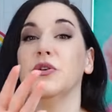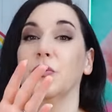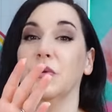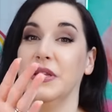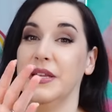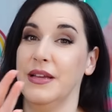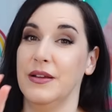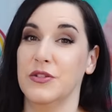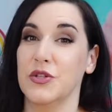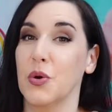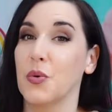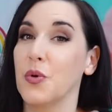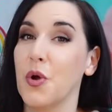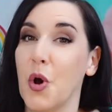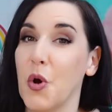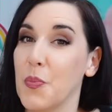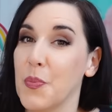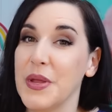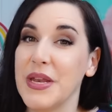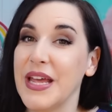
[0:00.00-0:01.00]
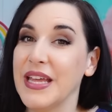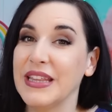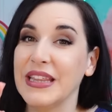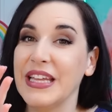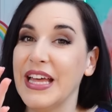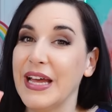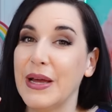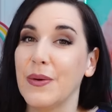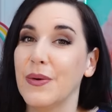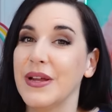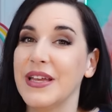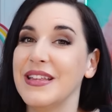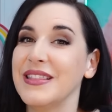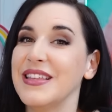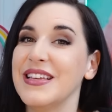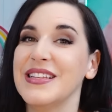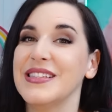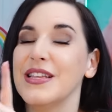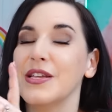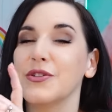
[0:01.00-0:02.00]
don't don't open and lick or eat
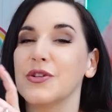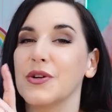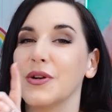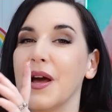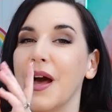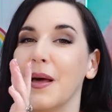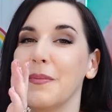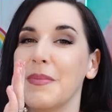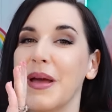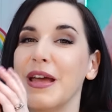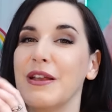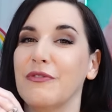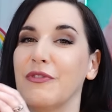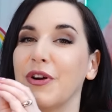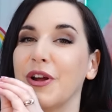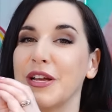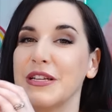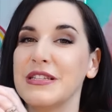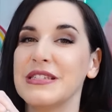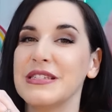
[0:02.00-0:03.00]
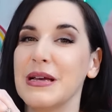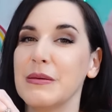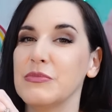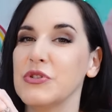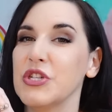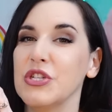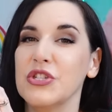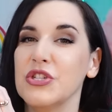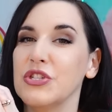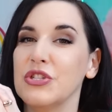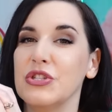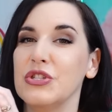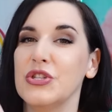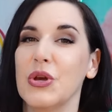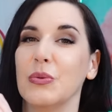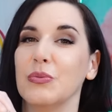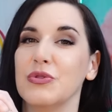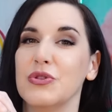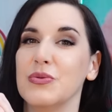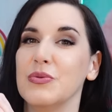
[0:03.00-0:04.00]
these. These are not made for consumption. Just
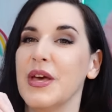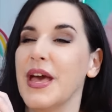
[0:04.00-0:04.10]
don't do